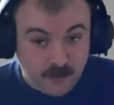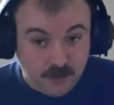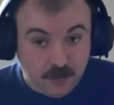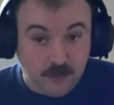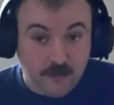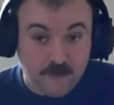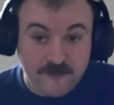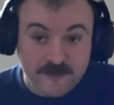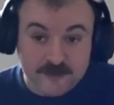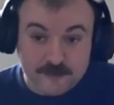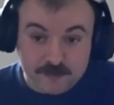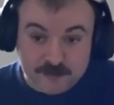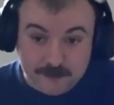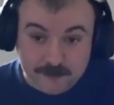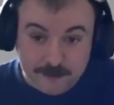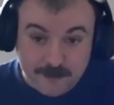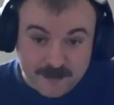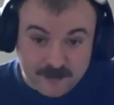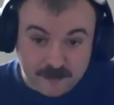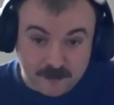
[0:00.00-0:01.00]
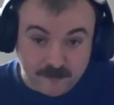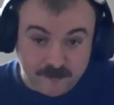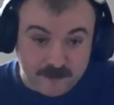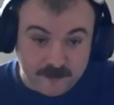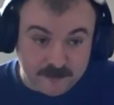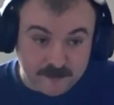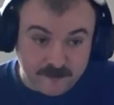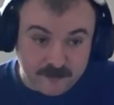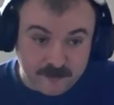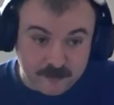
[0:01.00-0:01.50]
a lot of this would depend on
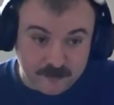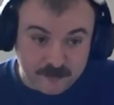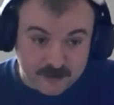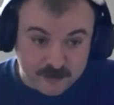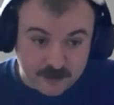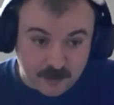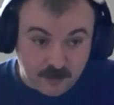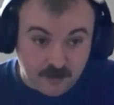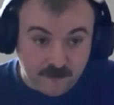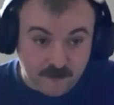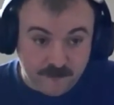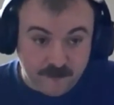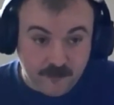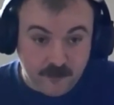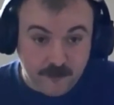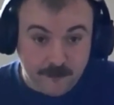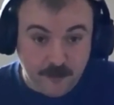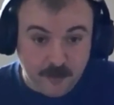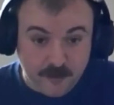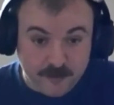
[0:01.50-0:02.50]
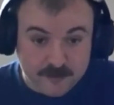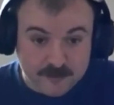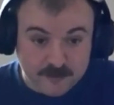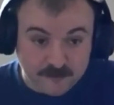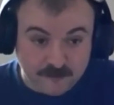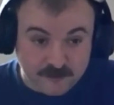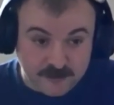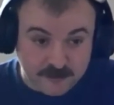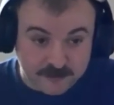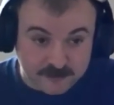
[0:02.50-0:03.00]
the individual staff that are put
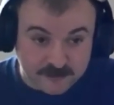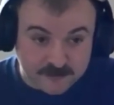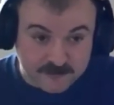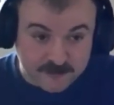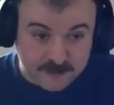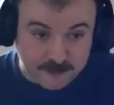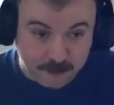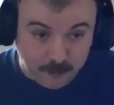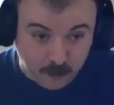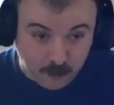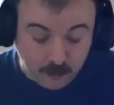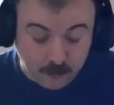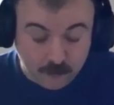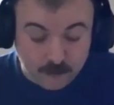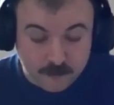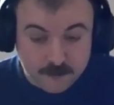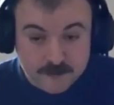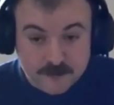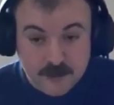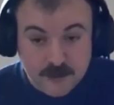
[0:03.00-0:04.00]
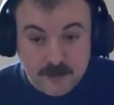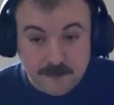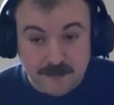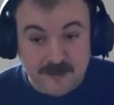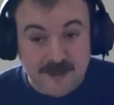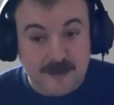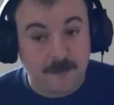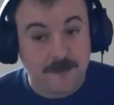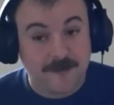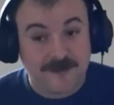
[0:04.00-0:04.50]
into redundancy pools,
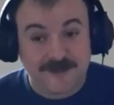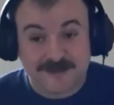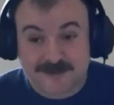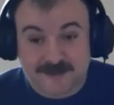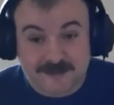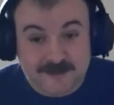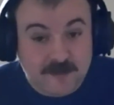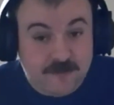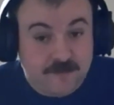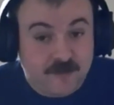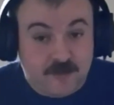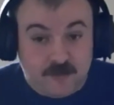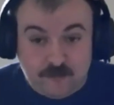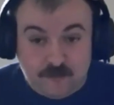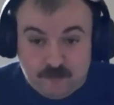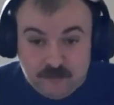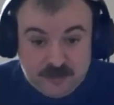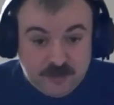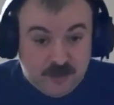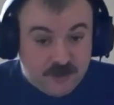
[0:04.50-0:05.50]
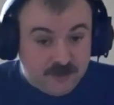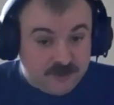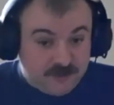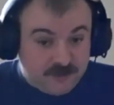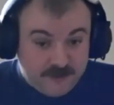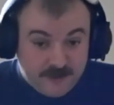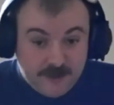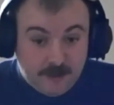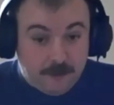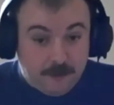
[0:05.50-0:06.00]
but that would be a significant
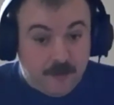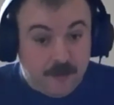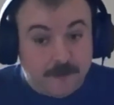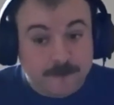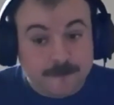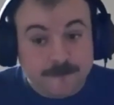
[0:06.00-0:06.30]
reduction in output.